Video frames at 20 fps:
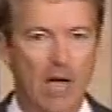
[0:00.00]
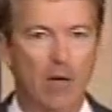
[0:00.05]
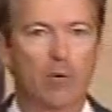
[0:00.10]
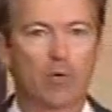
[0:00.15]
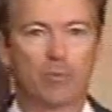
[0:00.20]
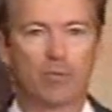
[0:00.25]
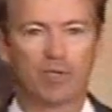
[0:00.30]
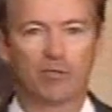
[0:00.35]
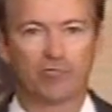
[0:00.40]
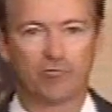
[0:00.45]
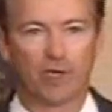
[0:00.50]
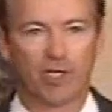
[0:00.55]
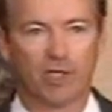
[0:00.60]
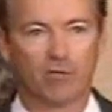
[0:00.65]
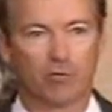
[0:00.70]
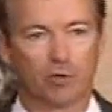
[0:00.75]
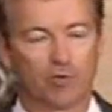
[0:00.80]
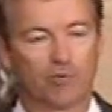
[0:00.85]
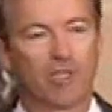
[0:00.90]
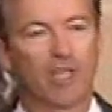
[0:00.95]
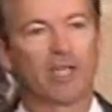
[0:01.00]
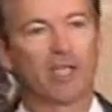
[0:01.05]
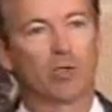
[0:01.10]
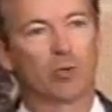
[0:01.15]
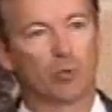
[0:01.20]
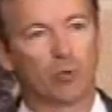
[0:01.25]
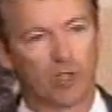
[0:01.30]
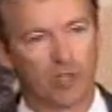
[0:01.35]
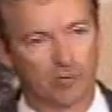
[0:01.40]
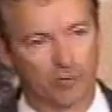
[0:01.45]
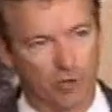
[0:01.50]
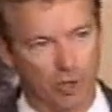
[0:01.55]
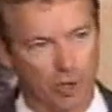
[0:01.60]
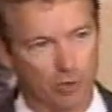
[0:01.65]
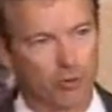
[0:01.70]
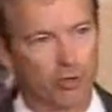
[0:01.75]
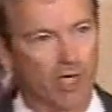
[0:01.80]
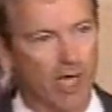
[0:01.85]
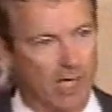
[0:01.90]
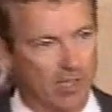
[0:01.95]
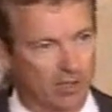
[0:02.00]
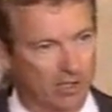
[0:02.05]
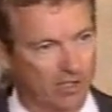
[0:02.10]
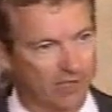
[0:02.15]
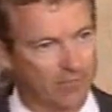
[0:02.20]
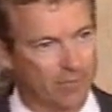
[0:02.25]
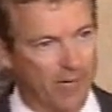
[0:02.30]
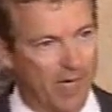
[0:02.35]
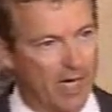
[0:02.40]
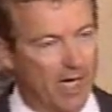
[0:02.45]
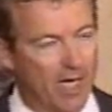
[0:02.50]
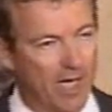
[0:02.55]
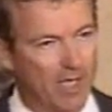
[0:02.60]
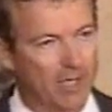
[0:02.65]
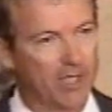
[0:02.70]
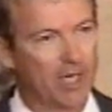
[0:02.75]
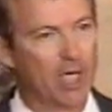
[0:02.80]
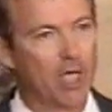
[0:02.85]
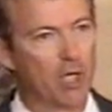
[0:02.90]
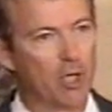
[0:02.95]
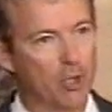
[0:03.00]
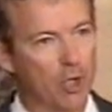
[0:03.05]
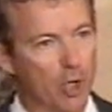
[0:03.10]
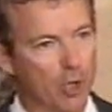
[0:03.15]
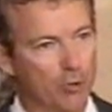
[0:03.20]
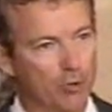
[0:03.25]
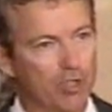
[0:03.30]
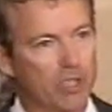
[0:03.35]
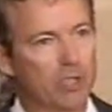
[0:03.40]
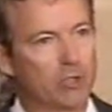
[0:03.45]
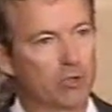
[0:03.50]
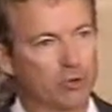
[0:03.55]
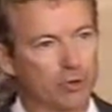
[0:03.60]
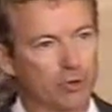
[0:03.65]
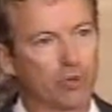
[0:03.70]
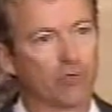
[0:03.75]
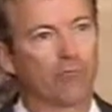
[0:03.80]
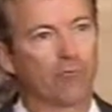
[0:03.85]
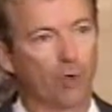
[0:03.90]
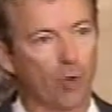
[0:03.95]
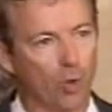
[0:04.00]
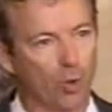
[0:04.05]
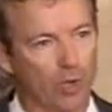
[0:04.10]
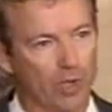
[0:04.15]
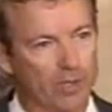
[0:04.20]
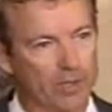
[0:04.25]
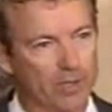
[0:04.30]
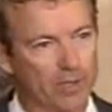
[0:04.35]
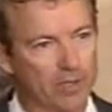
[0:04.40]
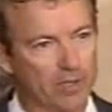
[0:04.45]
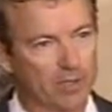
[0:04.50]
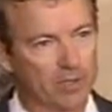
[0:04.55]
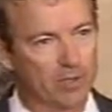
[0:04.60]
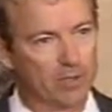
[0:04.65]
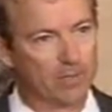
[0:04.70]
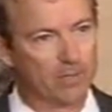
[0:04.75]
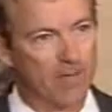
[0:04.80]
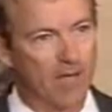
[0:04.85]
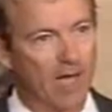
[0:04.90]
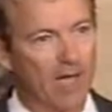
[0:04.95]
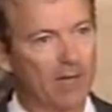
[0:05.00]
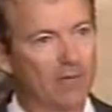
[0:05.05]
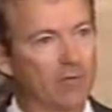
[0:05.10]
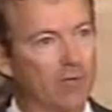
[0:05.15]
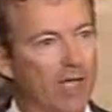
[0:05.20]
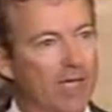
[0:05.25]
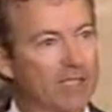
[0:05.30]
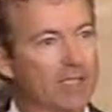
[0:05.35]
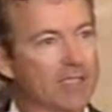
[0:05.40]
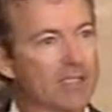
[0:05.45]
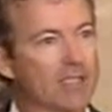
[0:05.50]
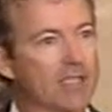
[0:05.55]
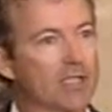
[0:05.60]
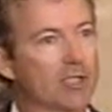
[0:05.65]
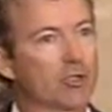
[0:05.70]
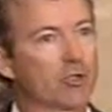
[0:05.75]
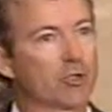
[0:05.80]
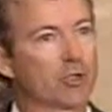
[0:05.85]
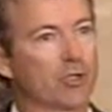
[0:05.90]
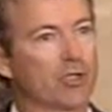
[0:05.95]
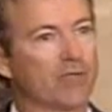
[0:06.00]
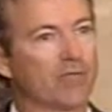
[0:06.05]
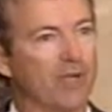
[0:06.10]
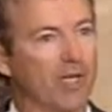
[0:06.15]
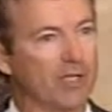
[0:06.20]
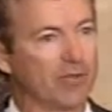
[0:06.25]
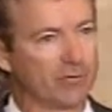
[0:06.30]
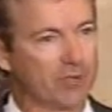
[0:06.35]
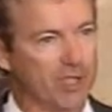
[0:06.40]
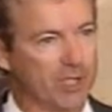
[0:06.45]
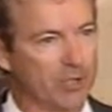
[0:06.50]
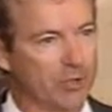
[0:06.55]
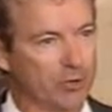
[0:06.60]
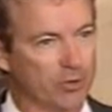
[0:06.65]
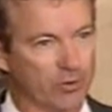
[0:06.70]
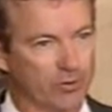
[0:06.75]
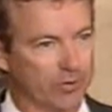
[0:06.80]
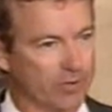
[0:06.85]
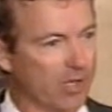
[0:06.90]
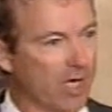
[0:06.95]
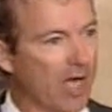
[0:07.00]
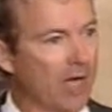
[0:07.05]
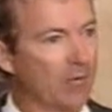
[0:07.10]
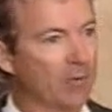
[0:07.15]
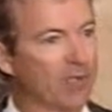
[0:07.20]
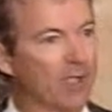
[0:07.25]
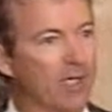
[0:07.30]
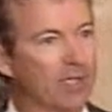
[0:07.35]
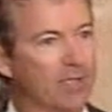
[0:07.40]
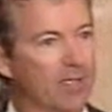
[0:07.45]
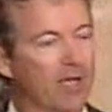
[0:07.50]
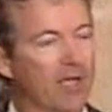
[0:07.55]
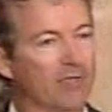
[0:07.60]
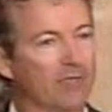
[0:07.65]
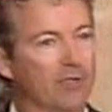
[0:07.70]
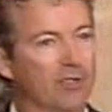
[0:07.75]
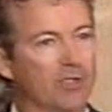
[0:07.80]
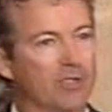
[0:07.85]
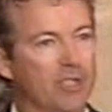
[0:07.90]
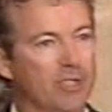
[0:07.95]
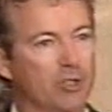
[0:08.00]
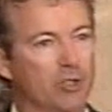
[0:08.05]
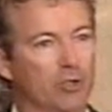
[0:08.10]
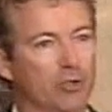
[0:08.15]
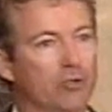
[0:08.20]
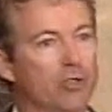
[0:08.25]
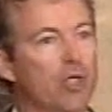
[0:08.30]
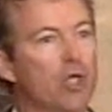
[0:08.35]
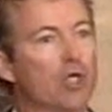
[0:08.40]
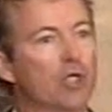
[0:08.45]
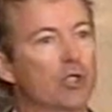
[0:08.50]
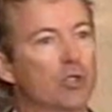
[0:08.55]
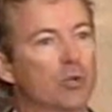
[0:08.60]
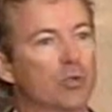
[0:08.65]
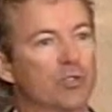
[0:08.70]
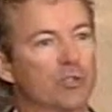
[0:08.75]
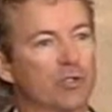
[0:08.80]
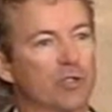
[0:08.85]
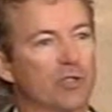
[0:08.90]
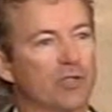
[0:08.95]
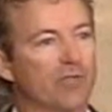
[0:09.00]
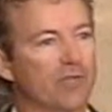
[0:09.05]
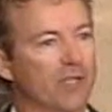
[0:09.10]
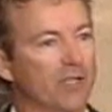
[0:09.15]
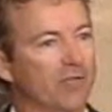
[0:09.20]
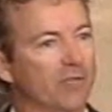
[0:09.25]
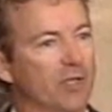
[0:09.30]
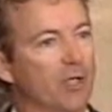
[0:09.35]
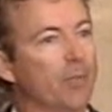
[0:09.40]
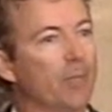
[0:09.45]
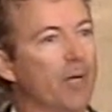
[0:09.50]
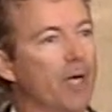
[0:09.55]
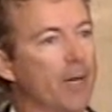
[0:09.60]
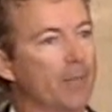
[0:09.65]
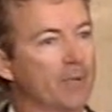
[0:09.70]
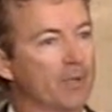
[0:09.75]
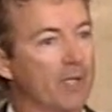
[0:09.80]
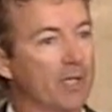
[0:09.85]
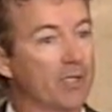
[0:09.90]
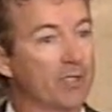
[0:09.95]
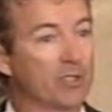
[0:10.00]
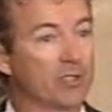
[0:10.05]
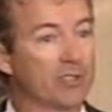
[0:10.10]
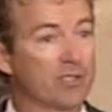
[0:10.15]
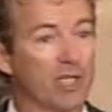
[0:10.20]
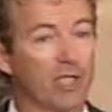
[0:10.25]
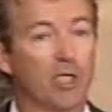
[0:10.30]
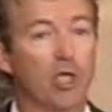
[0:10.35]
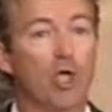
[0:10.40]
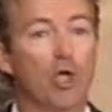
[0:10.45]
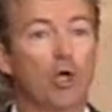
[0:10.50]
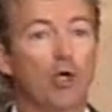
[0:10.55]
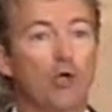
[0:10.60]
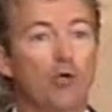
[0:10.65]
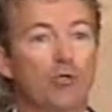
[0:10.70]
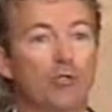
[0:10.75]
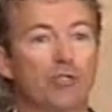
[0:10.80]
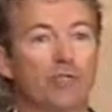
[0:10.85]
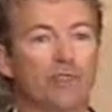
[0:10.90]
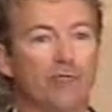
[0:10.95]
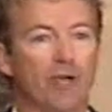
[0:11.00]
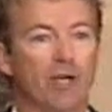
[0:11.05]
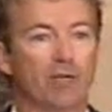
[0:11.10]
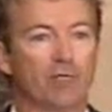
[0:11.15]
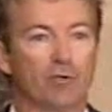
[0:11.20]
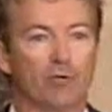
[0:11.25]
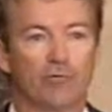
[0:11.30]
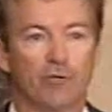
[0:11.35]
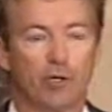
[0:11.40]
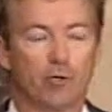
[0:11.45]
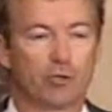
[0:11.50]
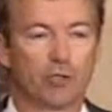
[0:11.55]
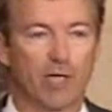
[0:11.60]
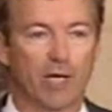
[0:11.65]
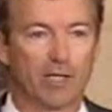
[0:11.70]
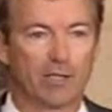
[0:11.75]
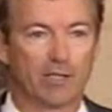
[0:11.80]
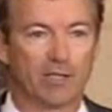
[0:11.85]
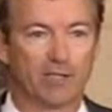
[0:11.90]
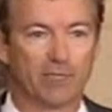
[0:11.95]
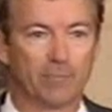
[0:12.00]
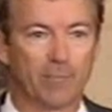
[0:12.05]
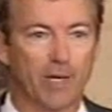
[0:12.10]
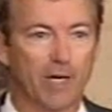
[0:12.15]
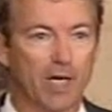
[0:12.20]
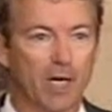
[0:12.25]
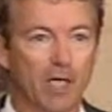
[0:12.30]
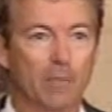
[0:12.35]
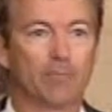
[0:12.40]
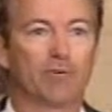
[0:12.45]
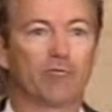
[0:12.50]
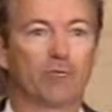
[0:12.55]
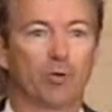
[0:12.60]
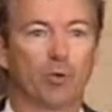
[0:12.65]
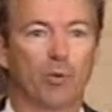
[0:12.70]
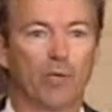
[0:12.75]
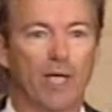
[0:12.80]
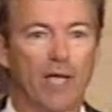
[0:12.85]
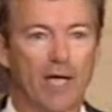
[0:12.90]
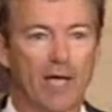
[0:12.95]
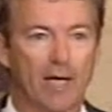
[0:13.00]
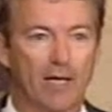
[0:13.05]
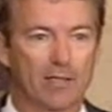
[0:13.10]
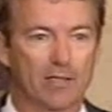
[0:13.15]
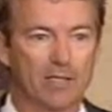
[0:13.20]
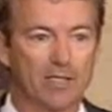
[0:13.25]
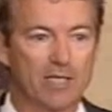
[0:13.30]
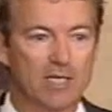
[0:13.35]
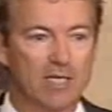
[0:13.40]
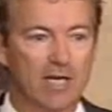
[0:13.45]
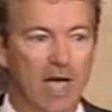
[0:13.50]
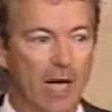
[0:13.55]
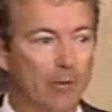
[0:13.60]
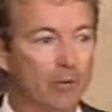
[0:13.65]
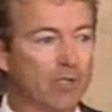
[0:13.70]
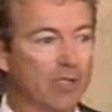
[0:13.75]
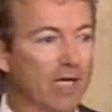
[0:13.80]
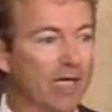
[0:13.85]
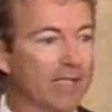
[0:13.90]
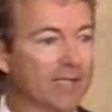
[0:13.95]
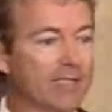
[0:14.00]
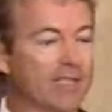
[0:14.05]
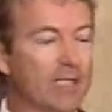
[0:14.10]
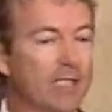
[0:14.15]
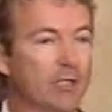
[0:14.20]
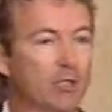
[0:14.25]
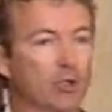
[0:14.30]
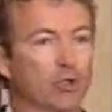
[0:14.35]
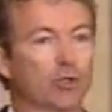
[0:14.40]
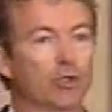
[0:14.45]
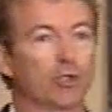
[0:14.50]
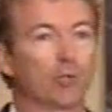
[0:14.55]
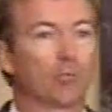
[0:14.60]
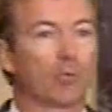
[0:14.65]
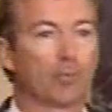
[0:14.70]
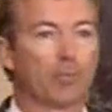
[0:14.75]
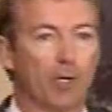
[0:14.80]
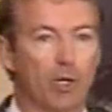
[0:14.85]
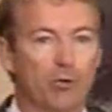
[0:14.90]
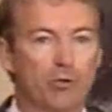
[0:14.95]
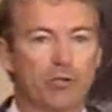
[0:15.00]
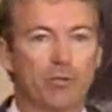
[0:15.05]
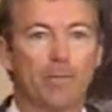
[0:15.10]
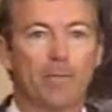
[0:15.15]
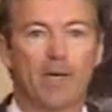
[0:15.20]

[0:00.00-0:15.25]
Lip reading: I would be in favor of getting rid of No Child Left Behind. No teachers are for it. I'd like to see a survey of teachers. I would like to have the teachers do a survey of their population to say, who's in favor of No Child Left Behind before we act? I would like teachers to propose